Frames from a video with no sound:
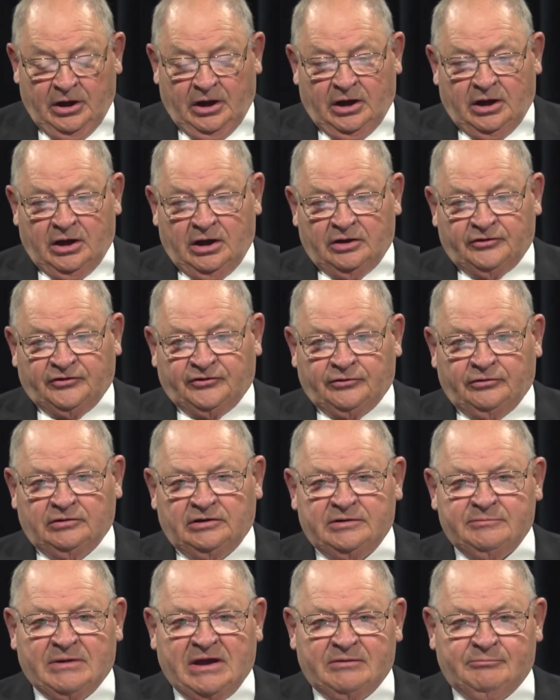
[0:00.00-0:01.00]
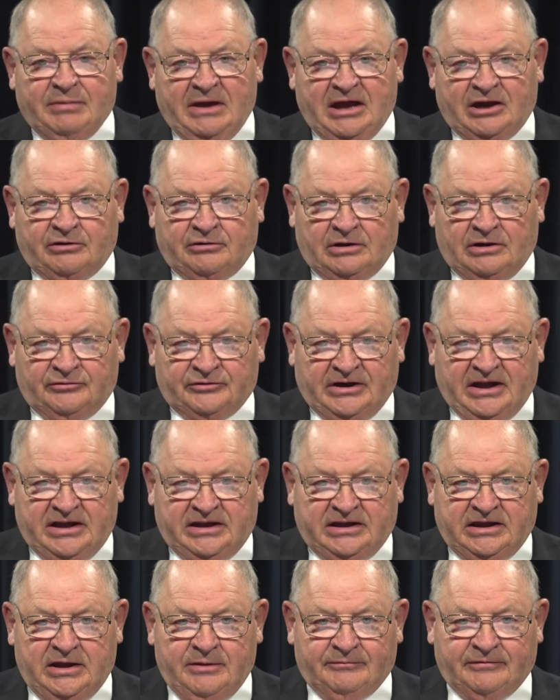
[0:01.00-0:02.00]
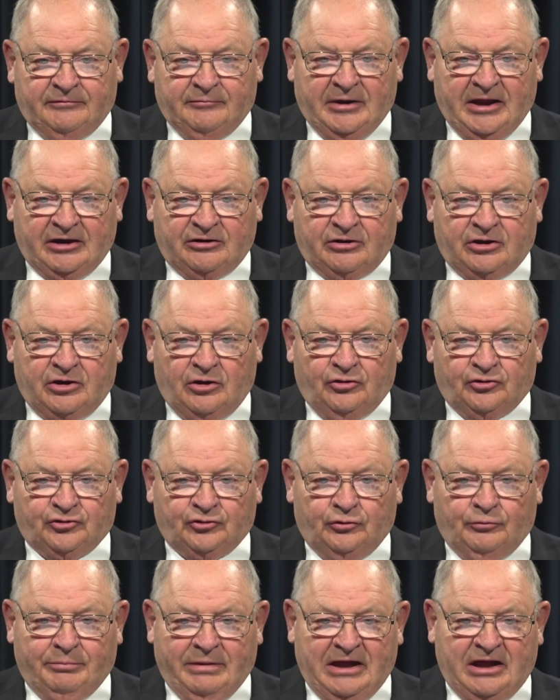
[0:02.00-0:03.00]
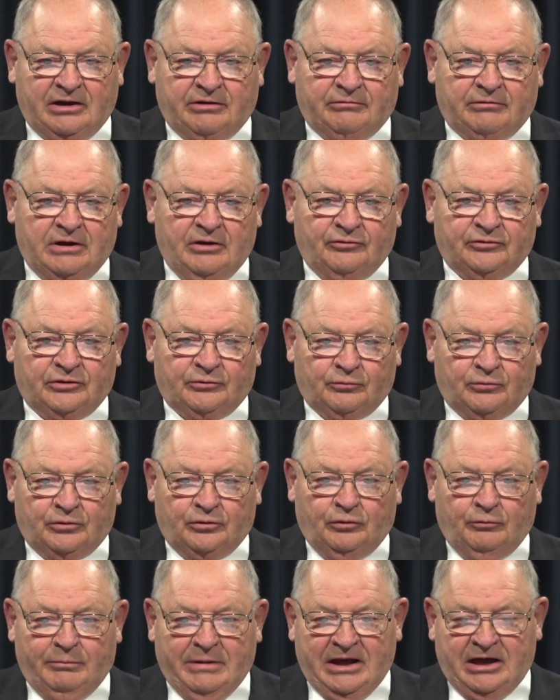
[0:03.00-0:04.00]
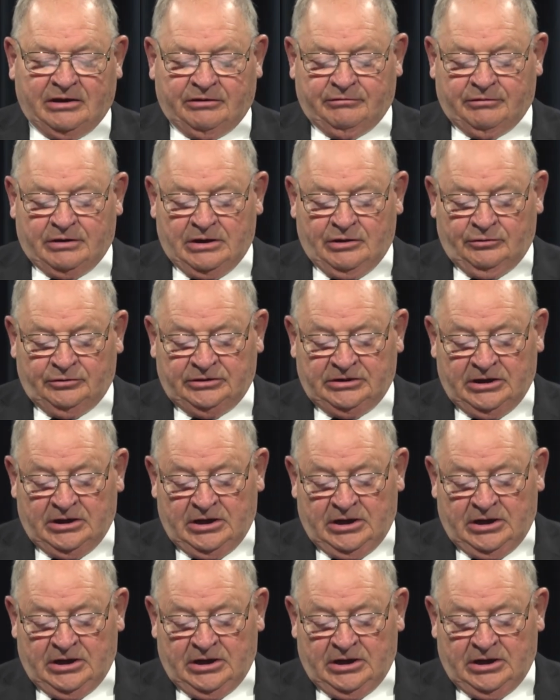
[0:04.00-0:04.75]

Uh, certainly, my background. I came from an agricultural background, a rural background.